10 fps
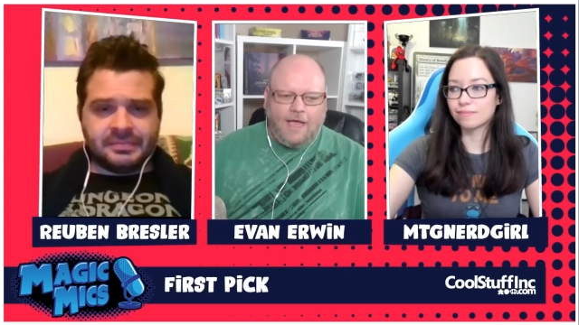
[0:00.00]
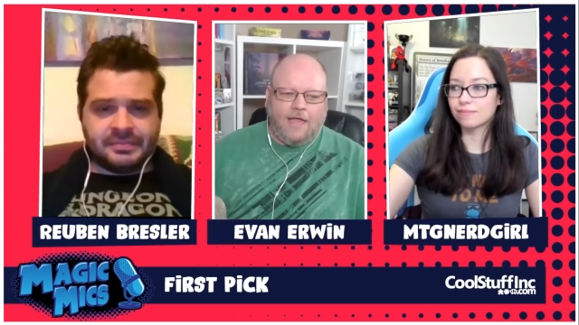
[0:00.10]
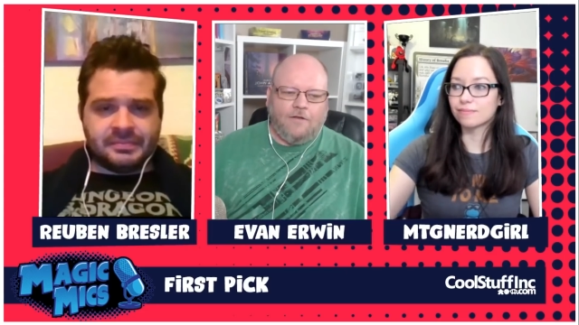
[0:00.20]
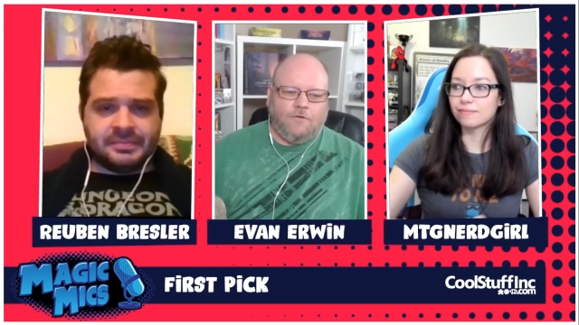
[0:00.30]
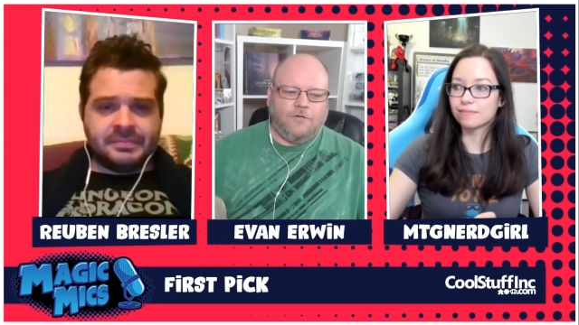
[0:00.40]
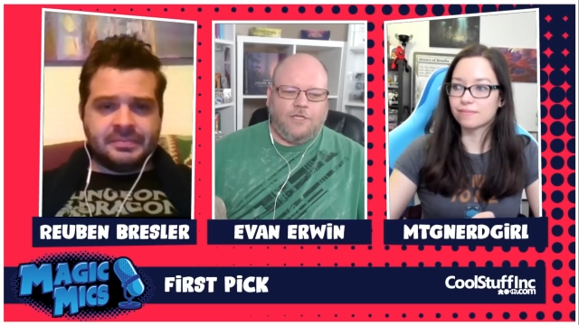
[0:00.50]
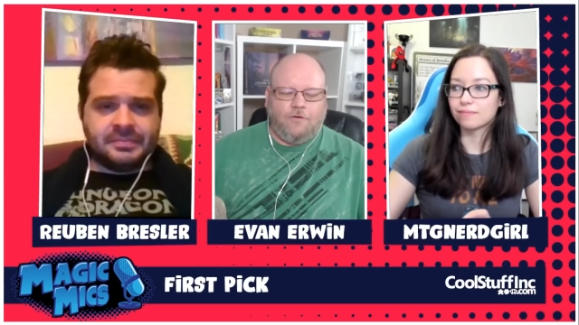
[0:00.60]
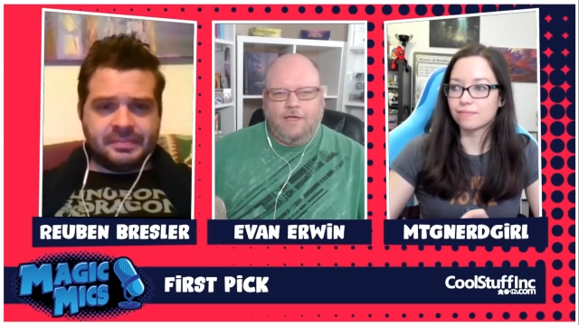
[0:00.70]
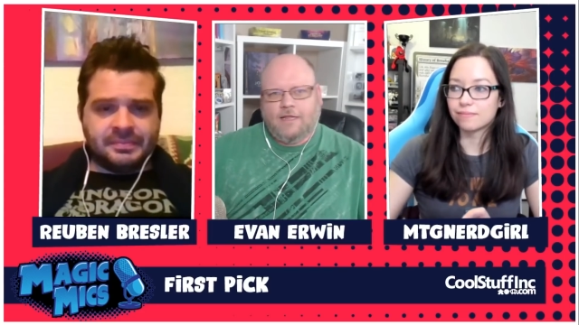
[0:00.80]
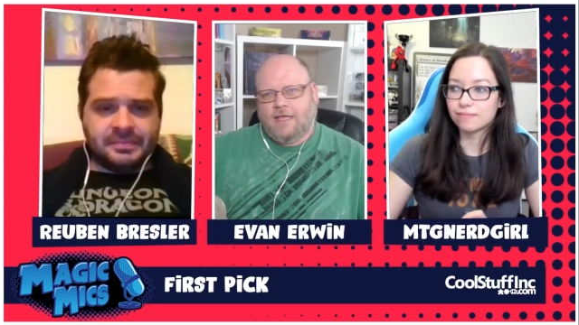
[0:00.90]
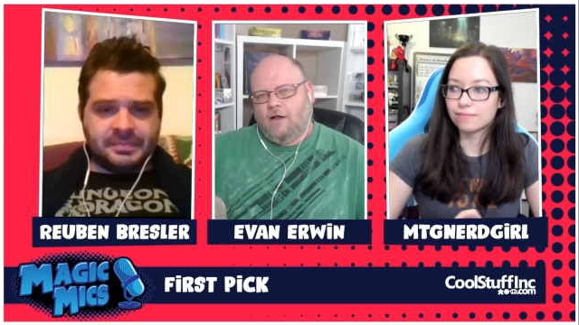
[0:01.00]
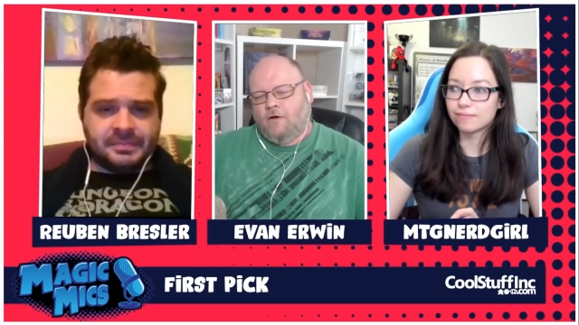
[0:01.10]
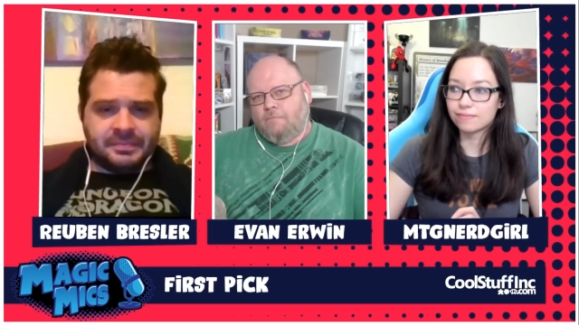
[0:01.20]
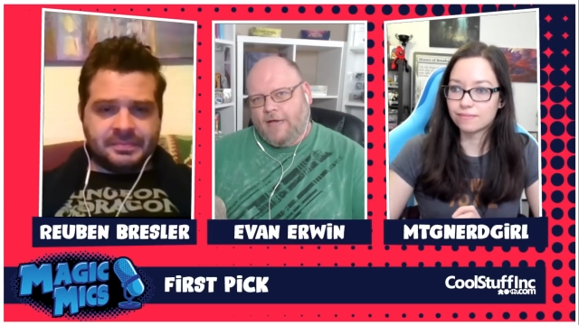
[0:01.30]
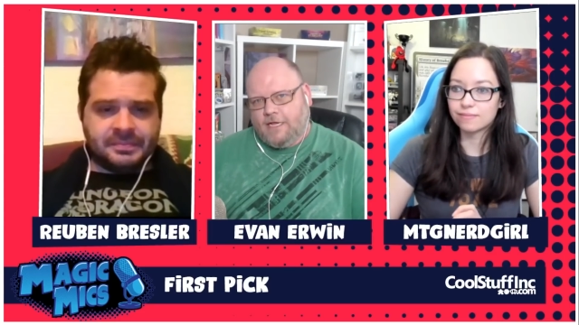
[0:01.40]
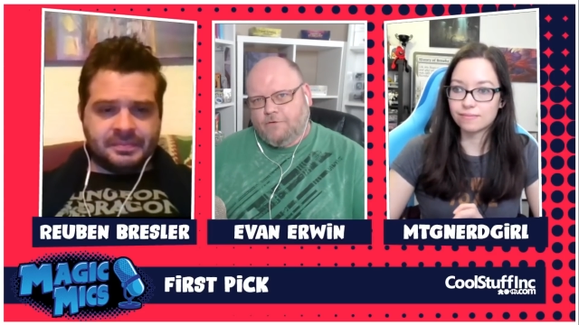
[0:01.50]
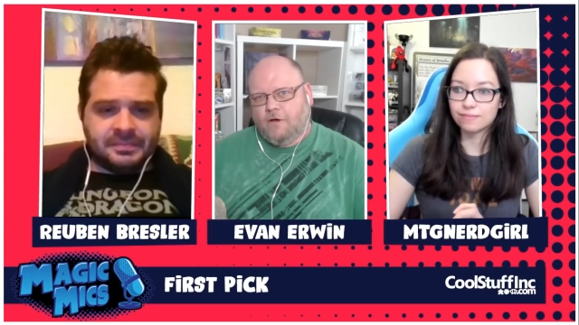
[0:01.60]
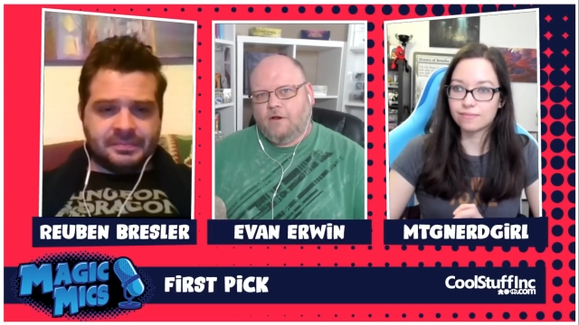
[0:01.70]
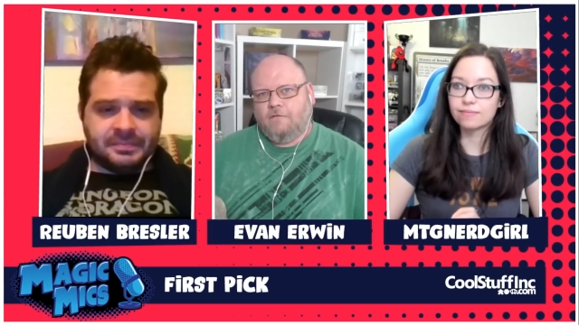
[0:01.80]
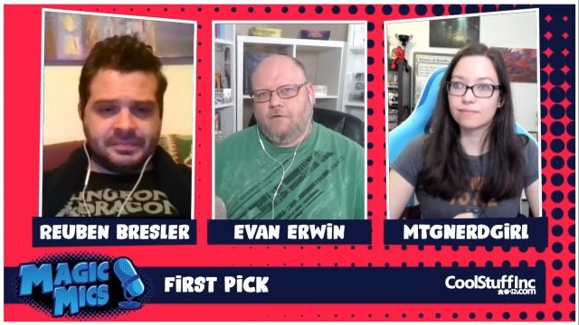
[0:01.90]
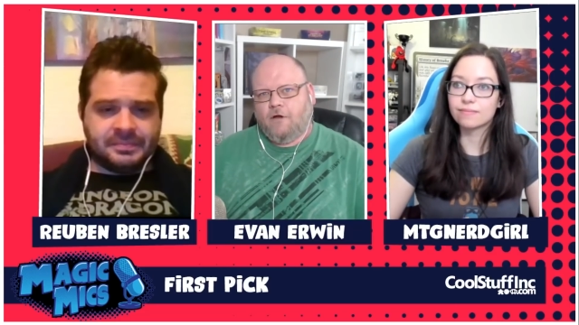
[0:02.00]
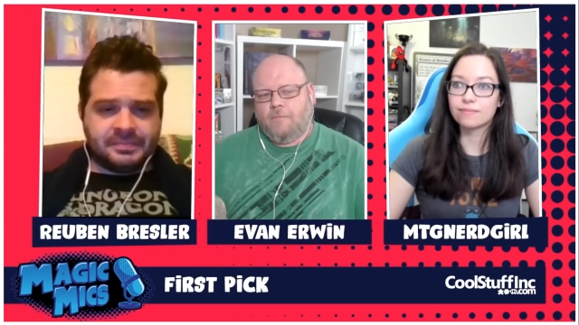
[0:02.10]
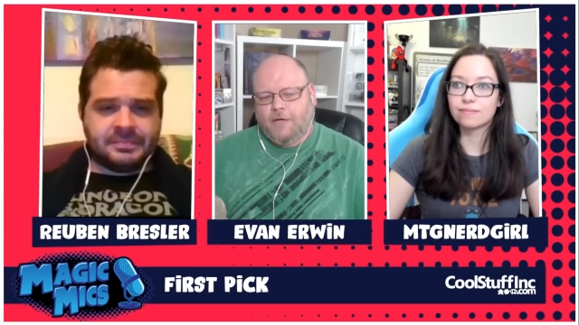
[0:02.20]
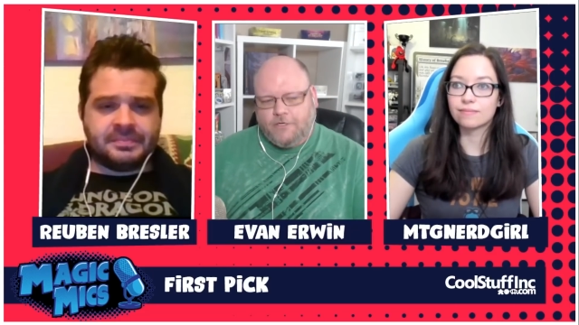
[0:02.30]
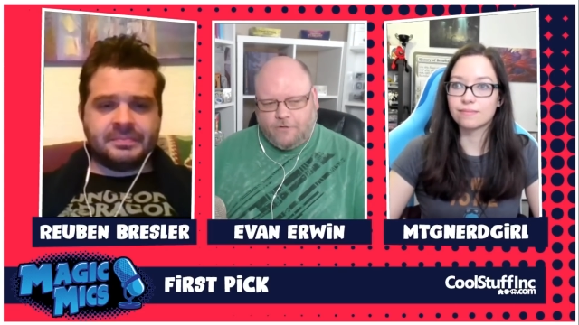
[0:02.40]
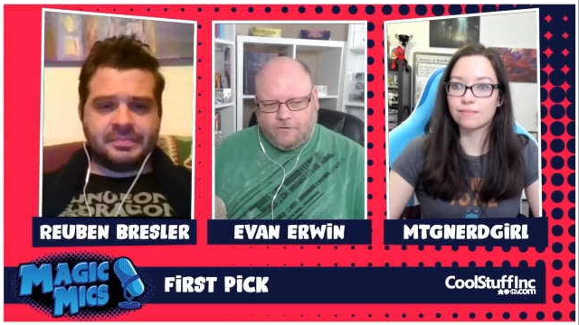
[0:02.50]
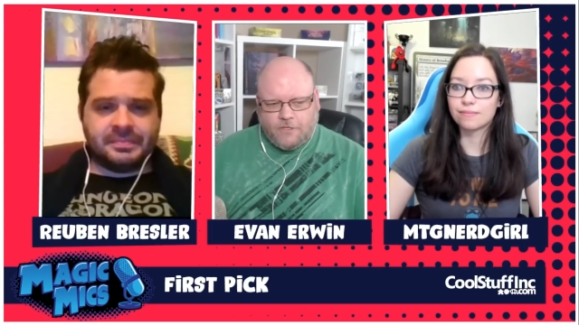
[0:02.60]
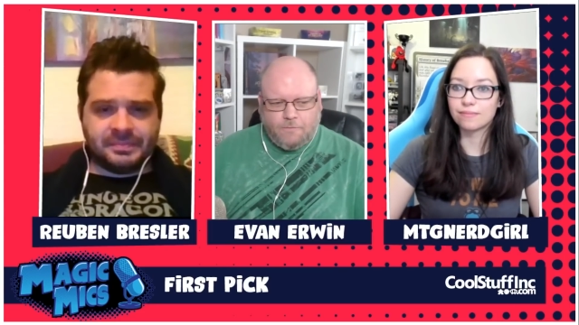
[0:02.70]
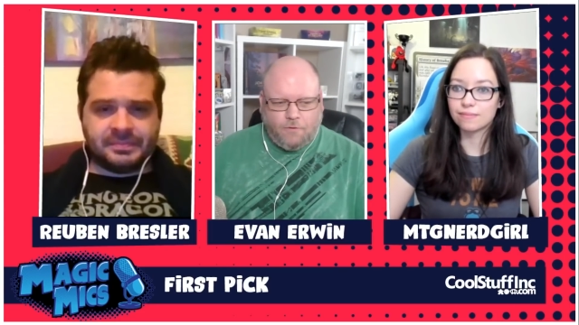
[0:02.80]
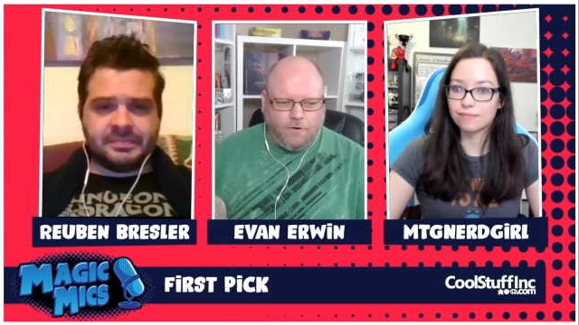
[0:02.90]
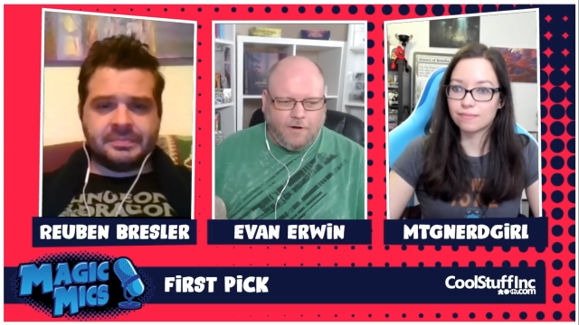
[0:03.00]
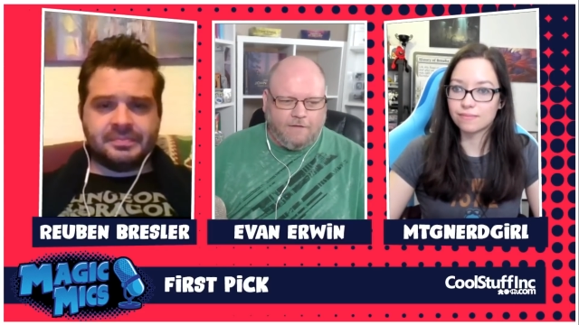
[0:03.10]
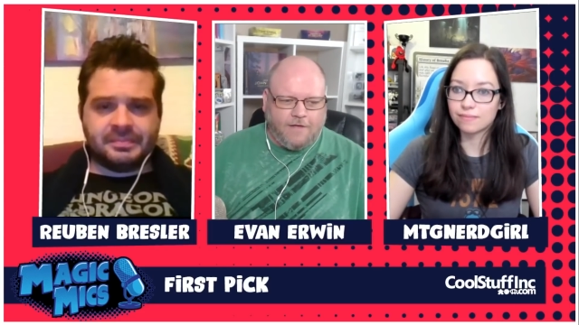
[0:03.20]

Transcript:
Speaker 1: And, of course, you can get that on Patreon if you are a Patreon supporter at